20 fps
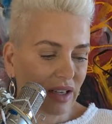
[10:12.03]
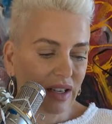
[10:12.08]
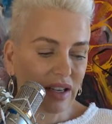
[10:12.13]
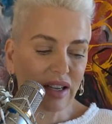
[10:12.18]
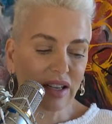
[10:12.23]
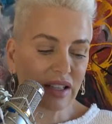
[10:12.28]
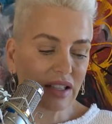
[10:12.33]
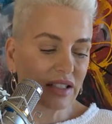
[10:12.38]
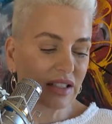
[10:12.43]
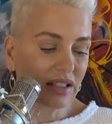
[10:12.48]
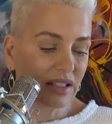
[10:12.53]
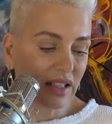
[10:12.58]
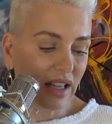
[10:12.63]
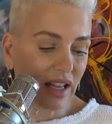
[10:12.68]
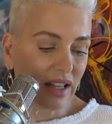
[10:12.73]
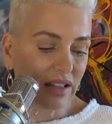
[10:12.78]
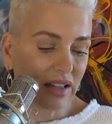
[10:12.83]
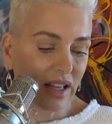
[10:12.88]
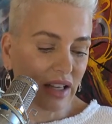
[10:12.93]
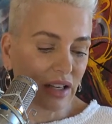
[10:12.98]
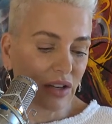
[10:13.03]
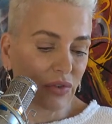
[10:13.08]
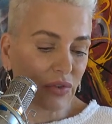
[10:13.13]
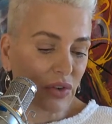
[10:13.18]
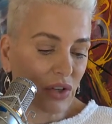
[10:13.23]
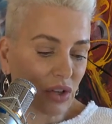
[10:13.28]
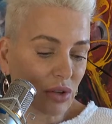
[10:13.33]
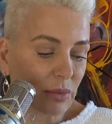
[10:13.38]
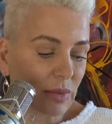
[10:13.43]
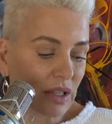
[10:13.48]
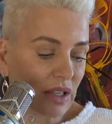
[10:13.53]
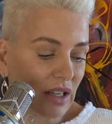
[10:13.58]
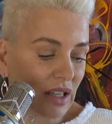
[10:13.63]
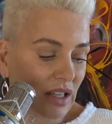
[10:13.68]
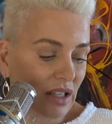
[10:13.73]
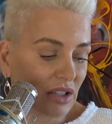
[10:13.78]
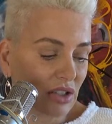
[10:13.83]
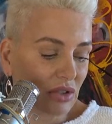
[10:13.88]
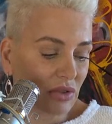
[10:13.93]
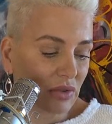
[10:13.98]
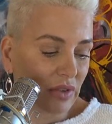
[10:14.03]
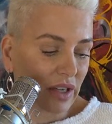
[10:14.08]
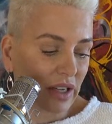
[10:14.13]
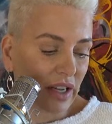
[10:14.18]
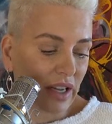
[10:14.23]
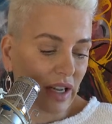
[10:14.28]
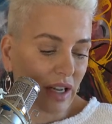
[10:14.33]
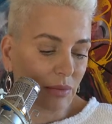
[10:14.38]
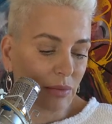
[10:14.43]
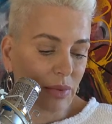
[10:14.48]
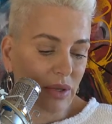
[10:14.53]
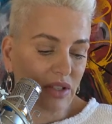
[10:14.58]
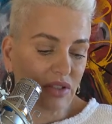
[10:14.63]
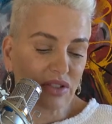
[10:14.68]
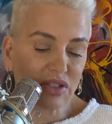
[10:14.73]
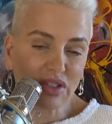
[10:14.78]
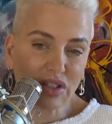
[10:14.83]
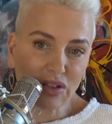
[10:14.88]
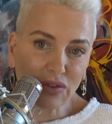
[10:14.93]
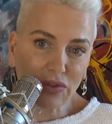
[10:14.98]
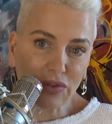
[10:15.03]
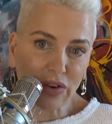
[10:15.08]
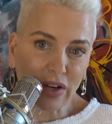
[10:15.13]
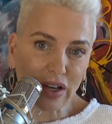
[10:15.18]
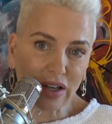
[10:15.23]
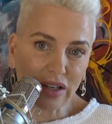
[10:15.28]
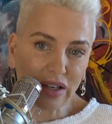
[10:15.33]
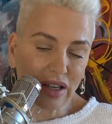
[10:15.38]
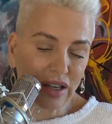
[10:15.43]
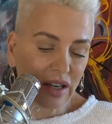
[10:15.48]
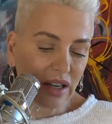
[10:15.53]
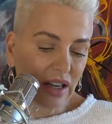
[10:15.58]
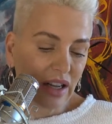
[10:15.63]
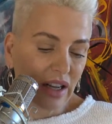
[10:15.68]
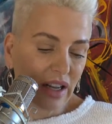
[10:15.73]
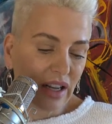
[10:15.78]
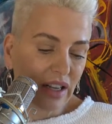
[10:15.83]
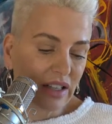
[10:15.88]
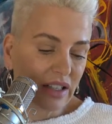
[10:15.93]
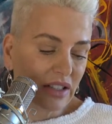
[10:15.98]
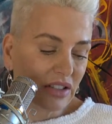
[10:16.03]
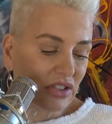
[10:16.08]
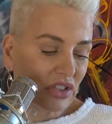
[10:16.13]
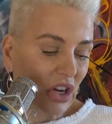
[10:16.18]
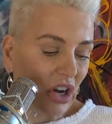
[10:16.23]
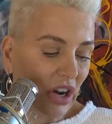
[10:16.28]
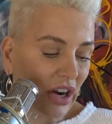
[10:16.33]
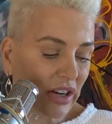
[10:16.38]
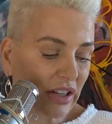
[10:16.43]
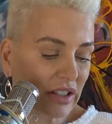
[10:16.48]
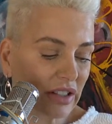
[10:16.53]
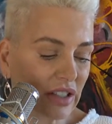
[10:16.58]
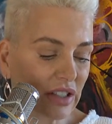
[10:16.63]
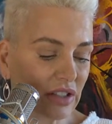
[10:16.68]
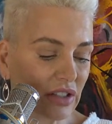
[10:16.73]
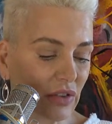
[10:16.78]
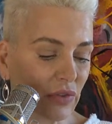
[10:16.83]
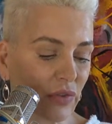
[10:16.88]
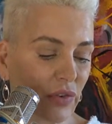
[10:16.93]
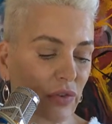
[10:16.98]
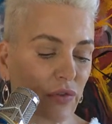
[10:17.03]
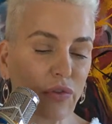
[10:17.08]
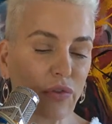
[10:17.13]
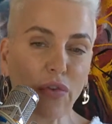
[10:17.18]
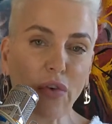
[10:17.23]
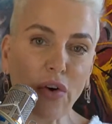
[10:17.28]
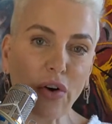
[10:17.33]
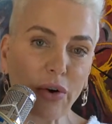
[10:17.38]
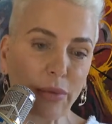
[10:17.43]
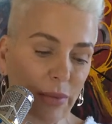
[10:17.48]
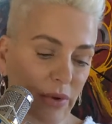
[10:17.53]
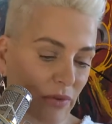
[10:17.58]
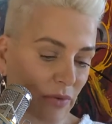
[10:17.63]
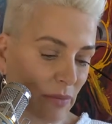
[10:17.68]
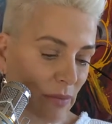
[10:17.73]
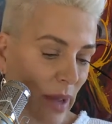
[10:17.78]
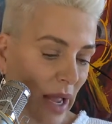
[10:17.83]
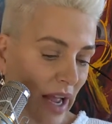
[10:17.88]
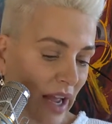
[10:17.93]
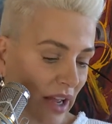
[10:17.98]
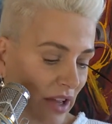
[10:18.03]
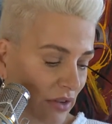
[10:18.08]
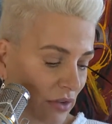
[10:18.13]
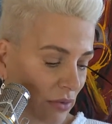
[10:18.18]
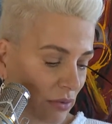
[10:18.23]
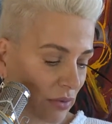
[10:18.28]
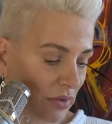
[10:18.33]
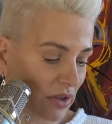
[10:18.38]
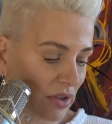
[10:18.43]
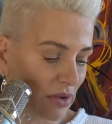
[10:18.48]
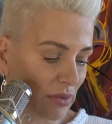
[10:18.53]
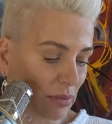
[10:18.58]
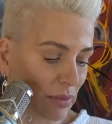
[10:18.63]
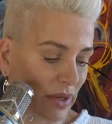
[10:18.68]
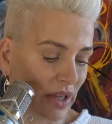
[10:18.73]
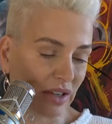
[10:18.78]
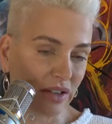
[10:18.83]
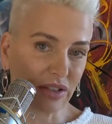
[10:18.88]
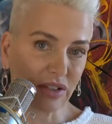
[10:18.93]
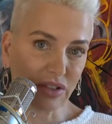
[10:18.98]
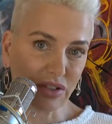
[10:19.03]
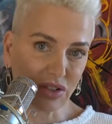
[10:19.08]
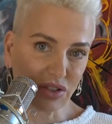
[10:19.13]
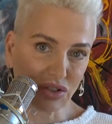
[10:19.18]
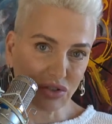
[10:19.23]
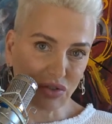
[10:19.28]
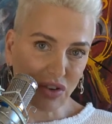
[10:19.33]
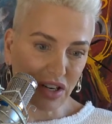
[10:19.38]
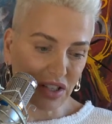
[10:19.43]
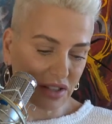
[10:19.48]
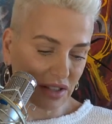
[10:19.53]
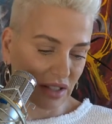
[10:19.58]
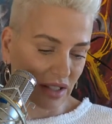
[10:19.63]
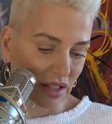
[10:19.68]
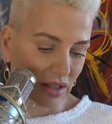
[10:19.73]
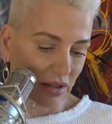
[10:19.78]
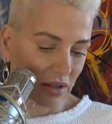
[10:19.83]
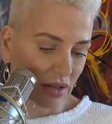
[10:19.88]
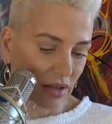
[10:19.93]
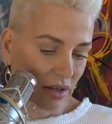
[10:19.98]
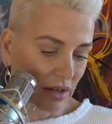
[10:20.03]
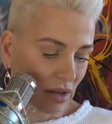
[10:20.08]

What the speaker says: It is said that if human history had been different, an entirely different form of math would have been constructed,